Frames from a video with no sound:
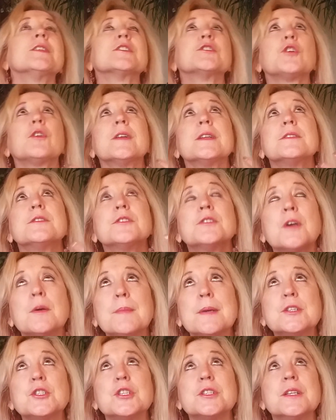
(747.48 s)
exerted so
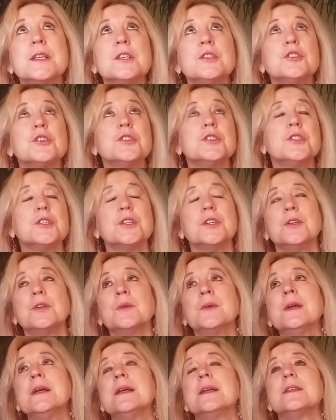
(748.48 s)
much attention to,